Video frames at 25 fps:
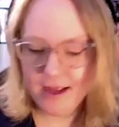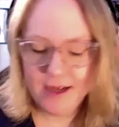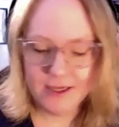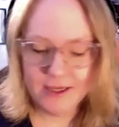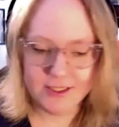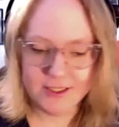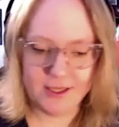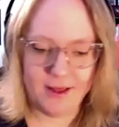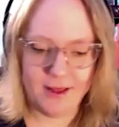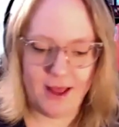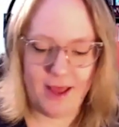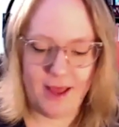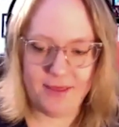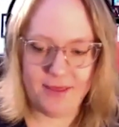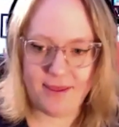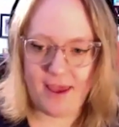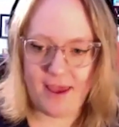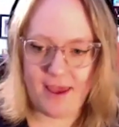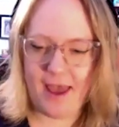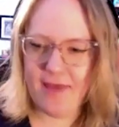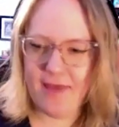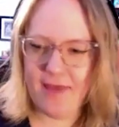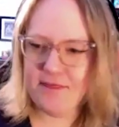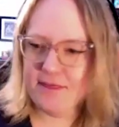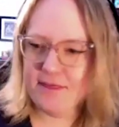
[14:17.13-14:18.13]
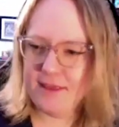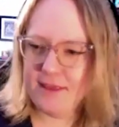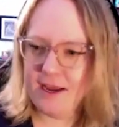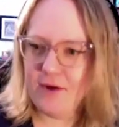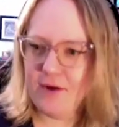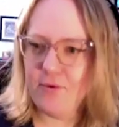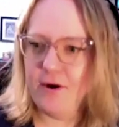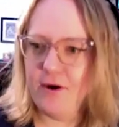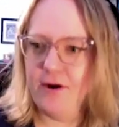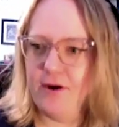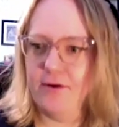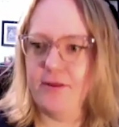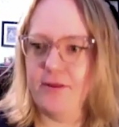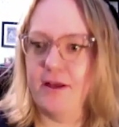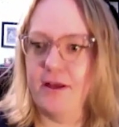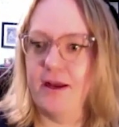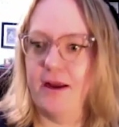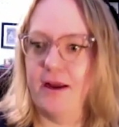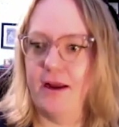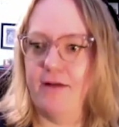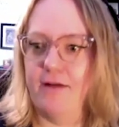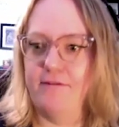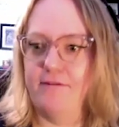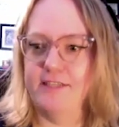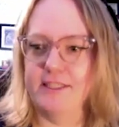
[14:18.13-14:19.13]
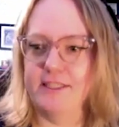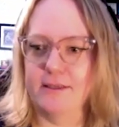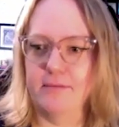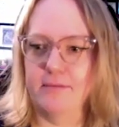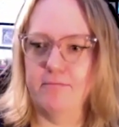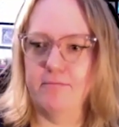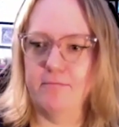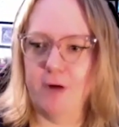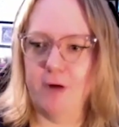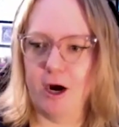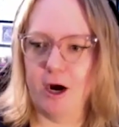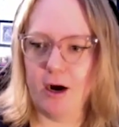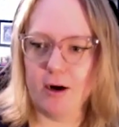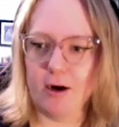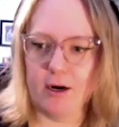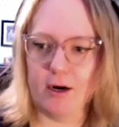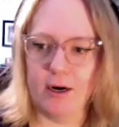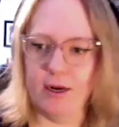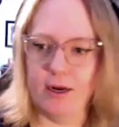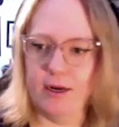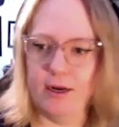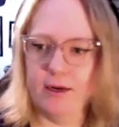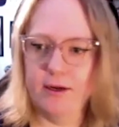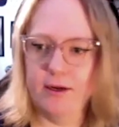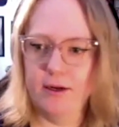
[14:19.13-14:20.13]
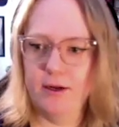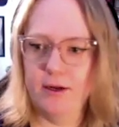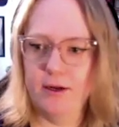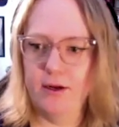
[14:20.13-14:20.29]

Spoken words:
so that's, I think what you're thinking of is the Mara,